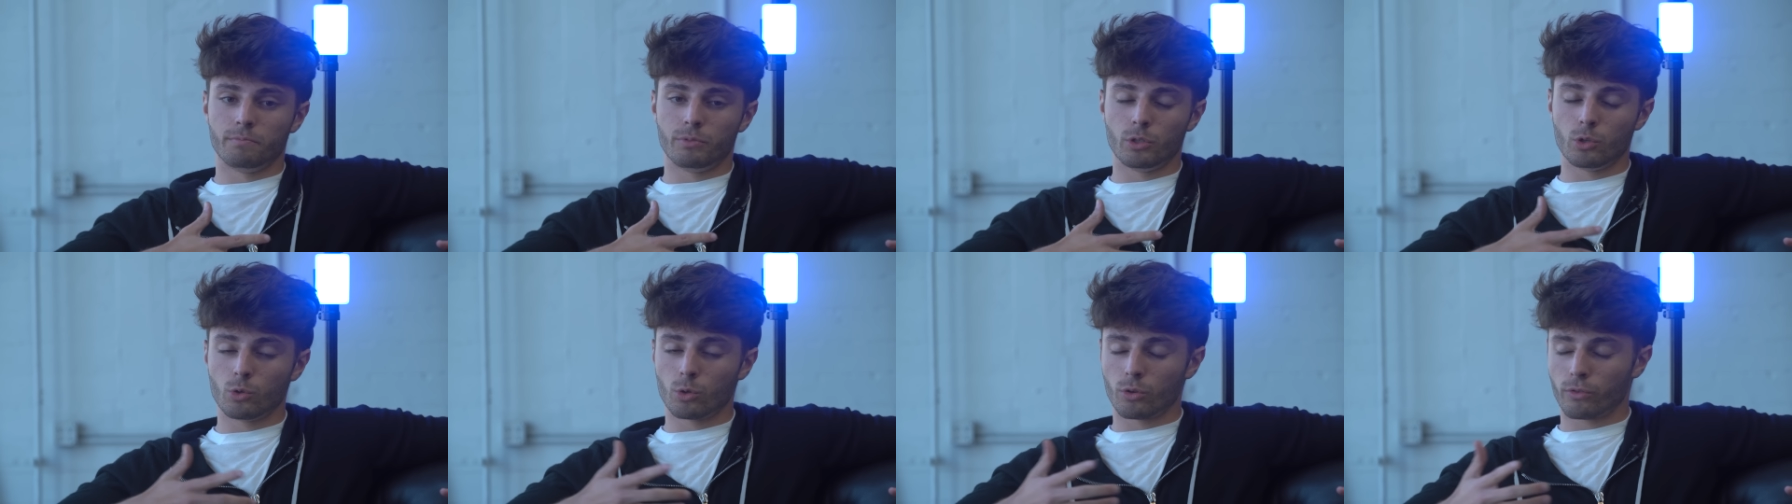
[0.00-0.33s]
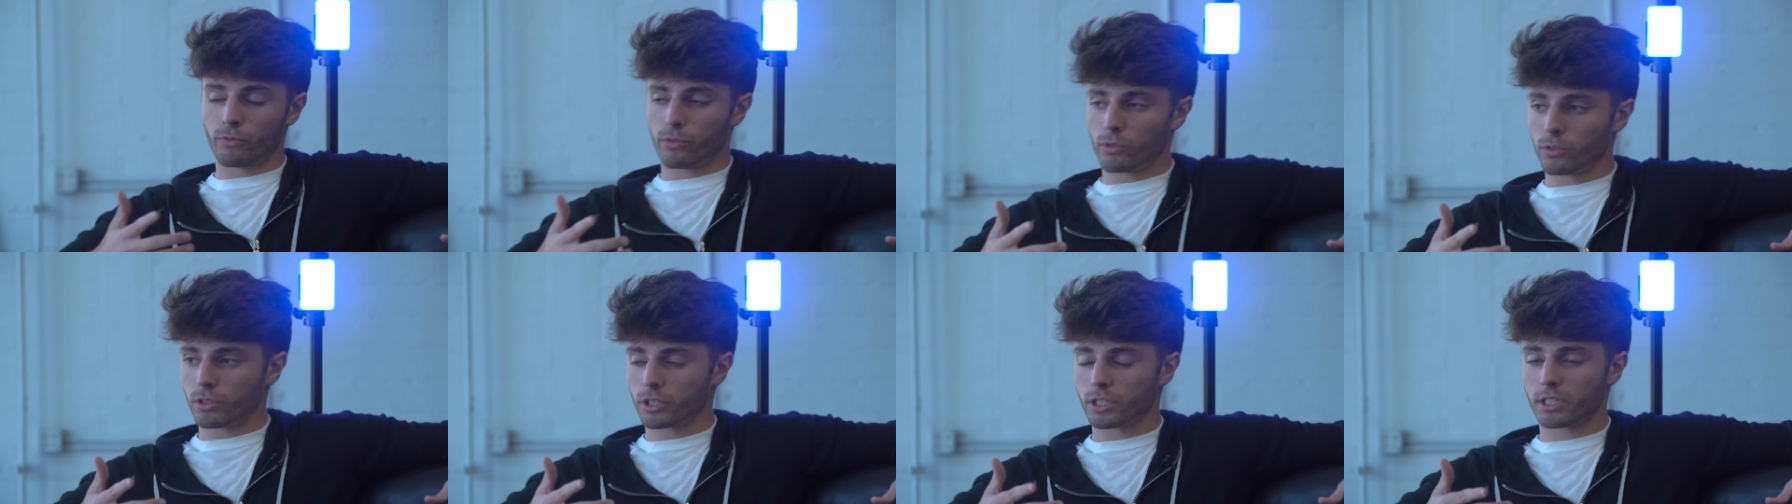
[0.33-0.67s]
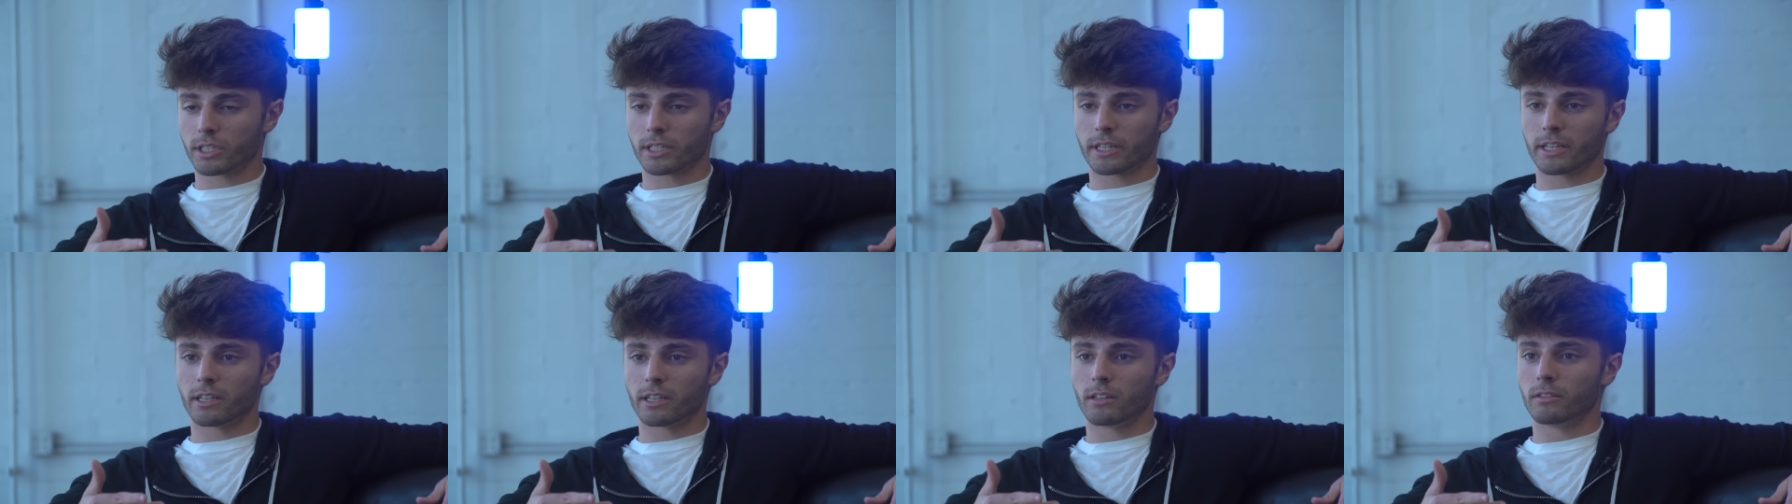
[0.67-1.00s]
beautiful
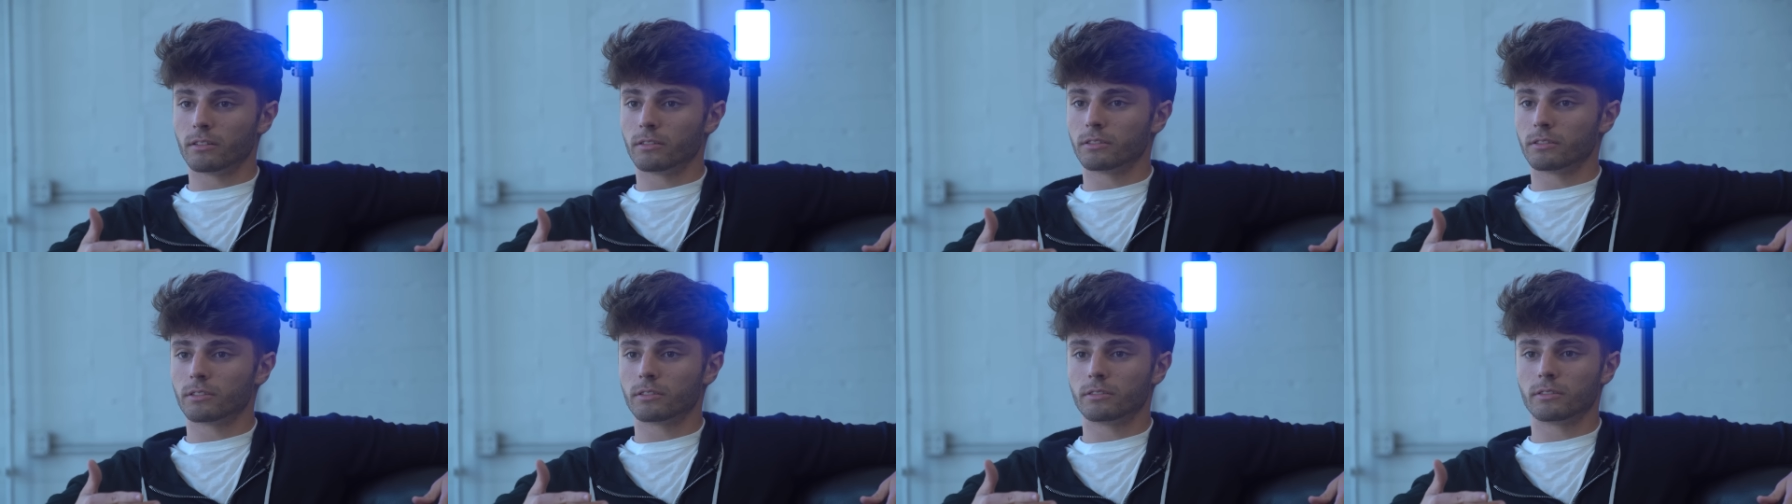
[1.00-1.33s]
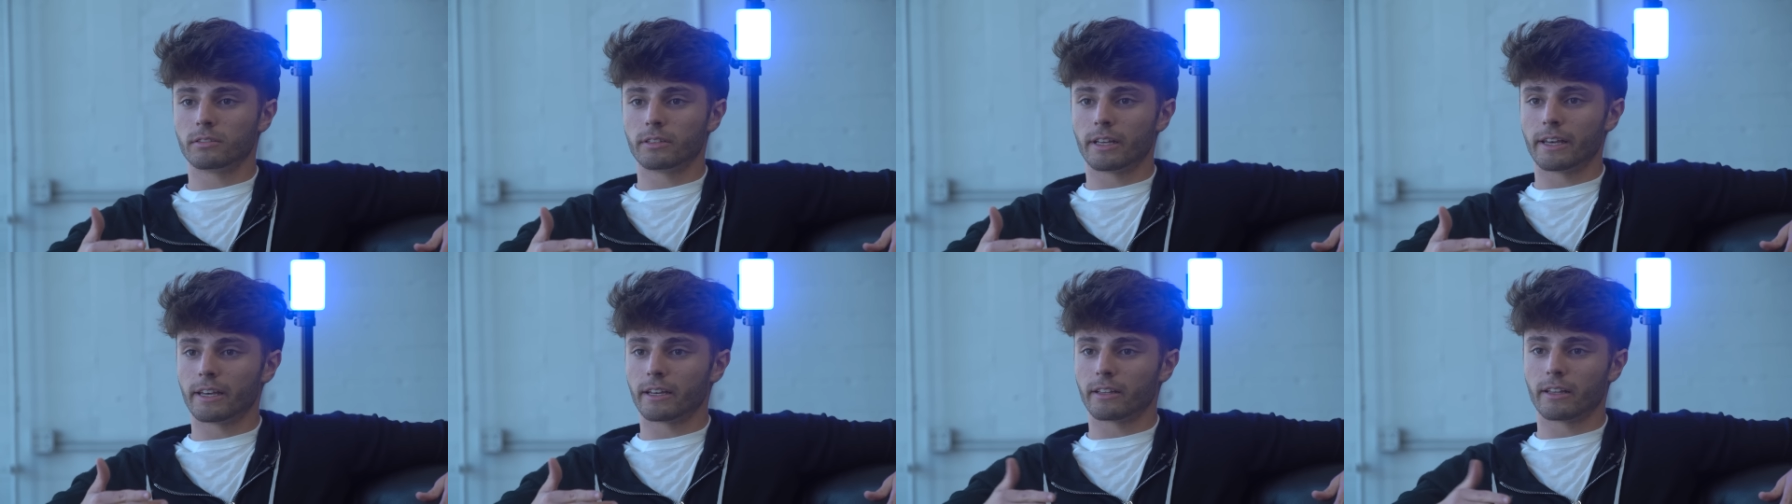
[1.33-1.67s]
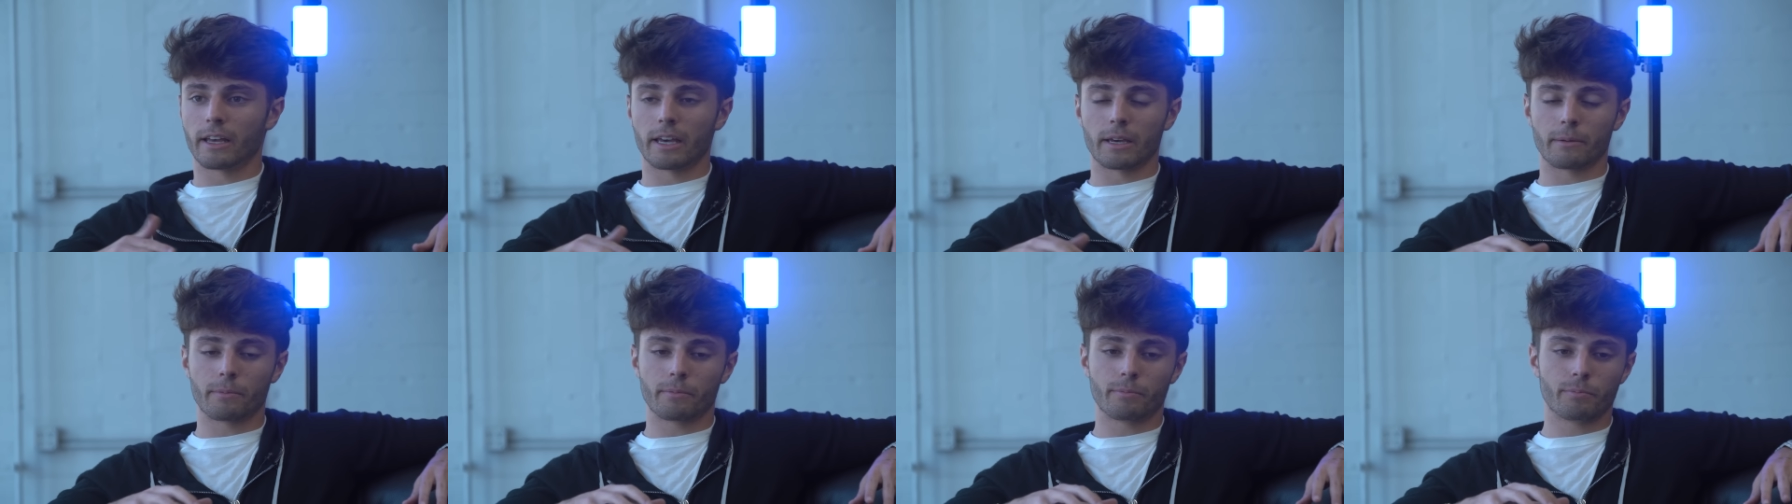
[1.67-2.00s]
skills like
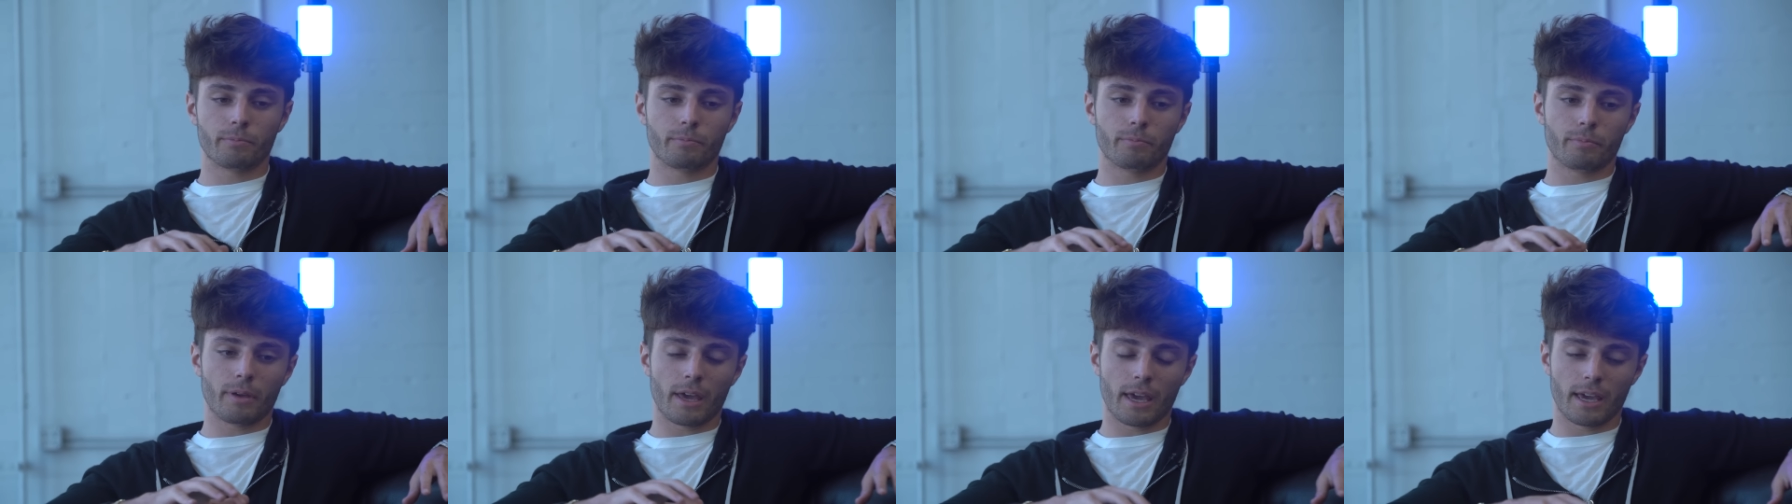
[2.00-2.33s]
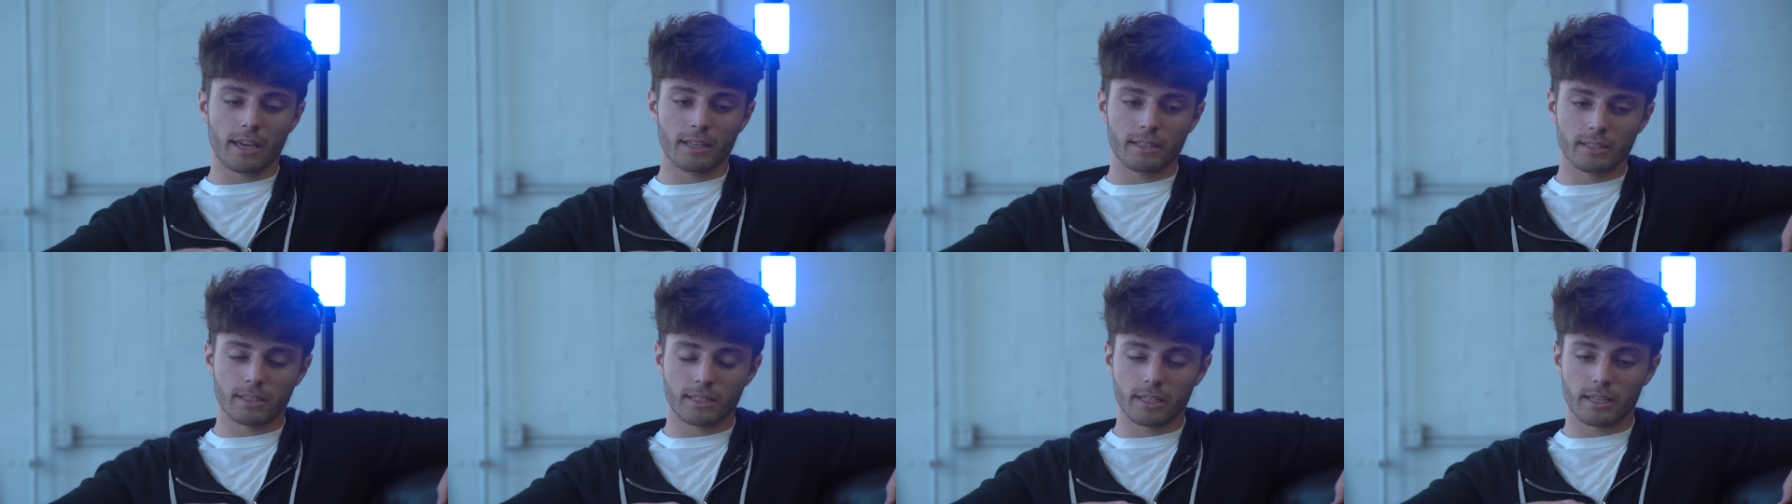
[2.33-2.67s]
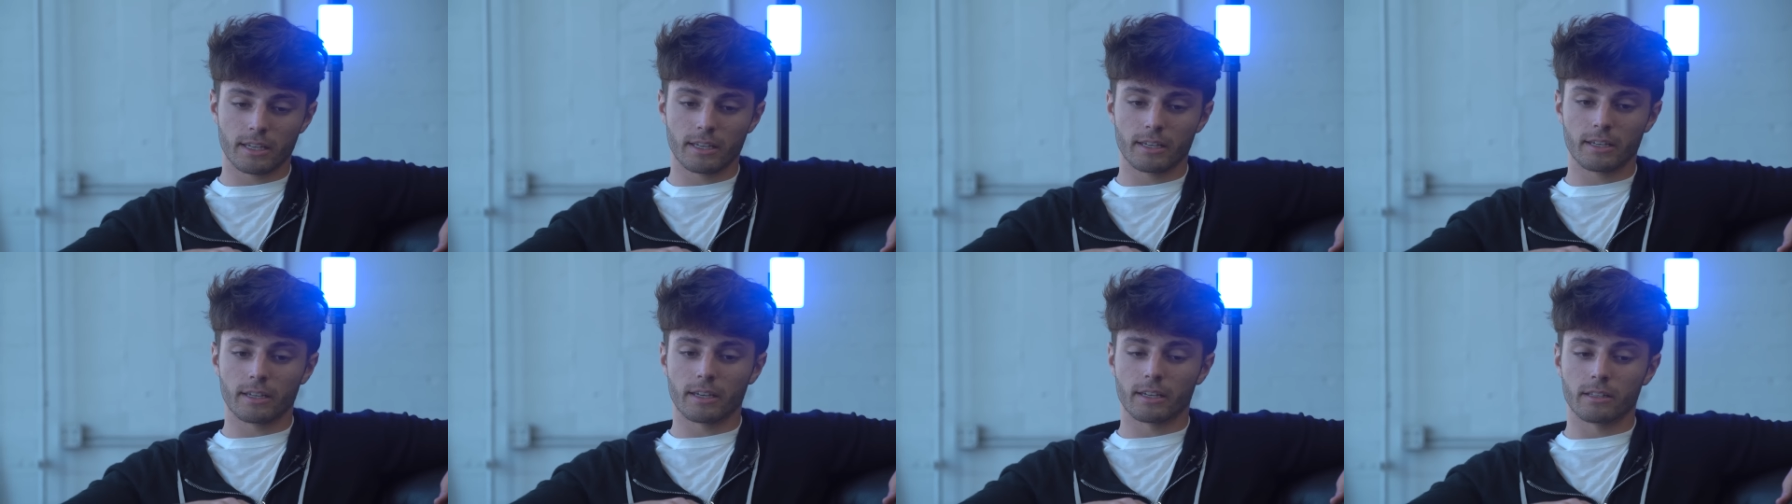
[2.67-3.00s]
like
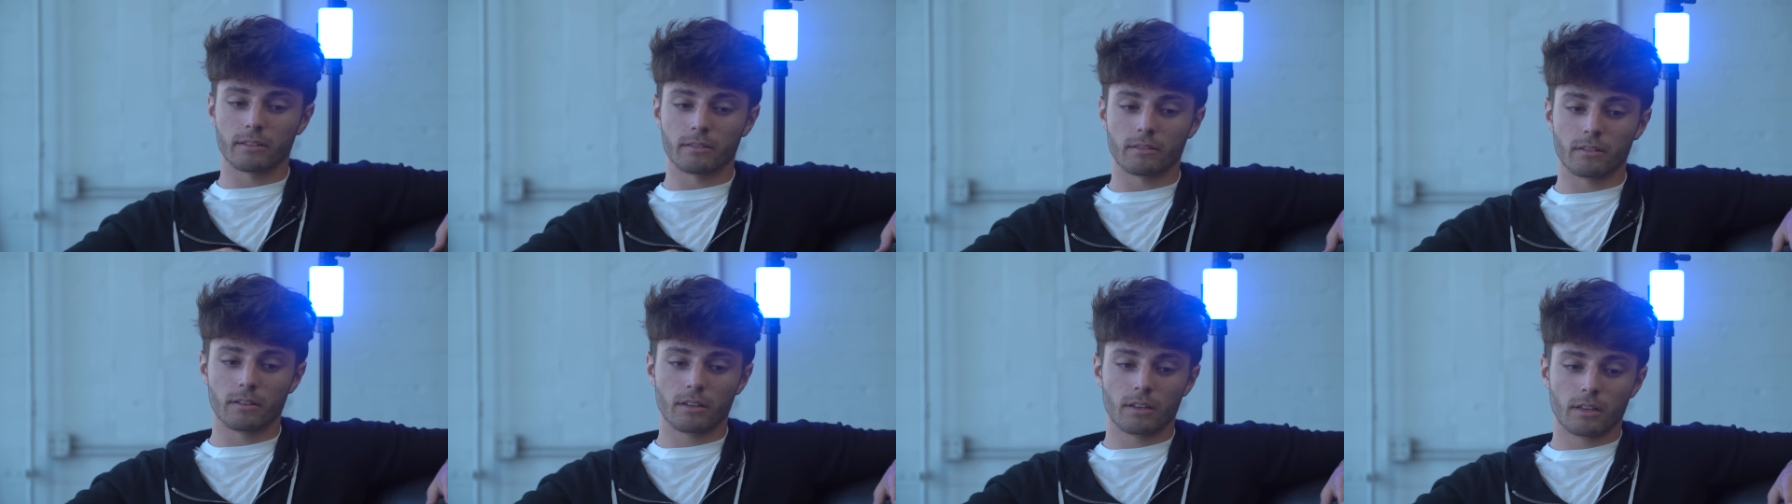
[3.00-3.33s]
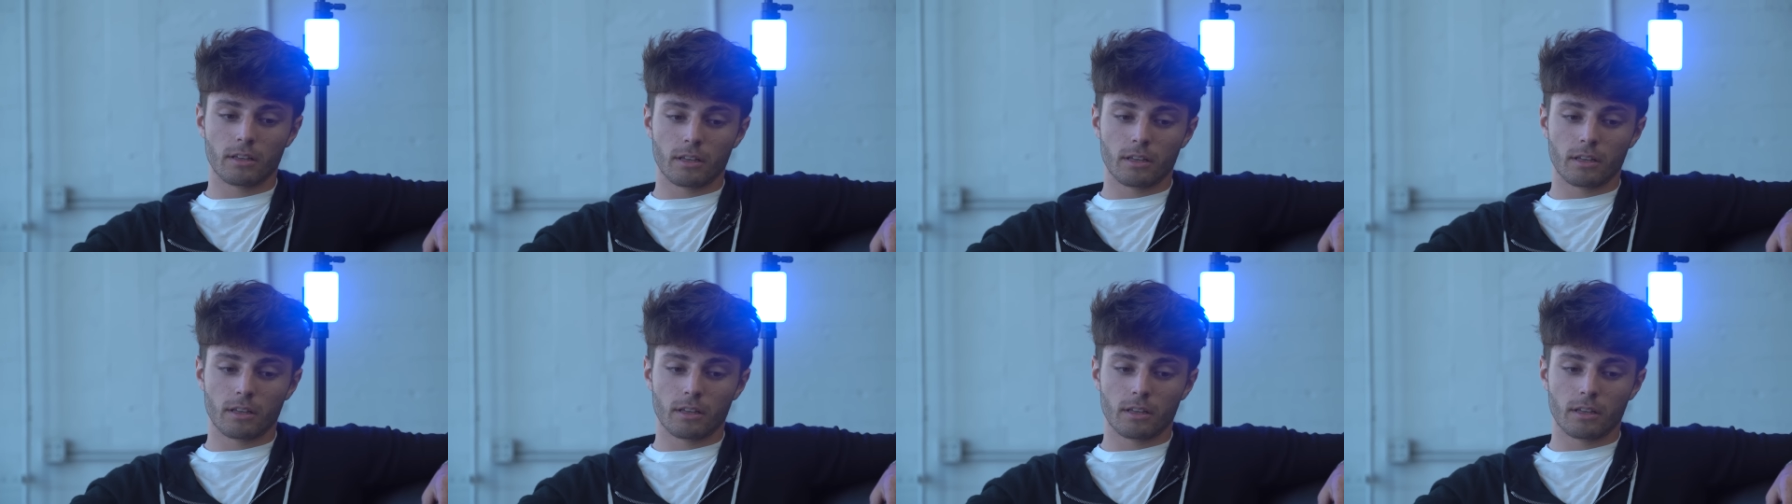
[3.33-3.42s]
painting and